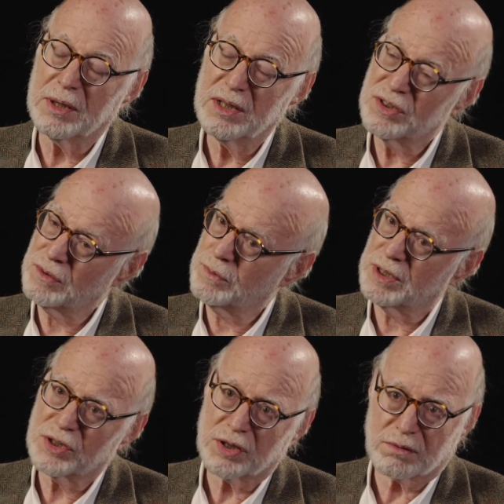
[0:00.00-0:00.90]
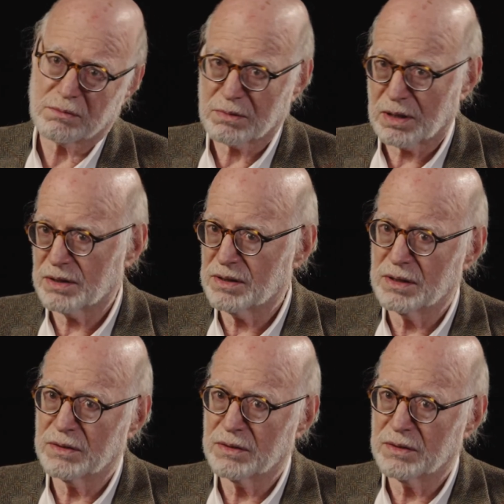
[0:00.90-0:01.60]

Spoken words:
each of which has an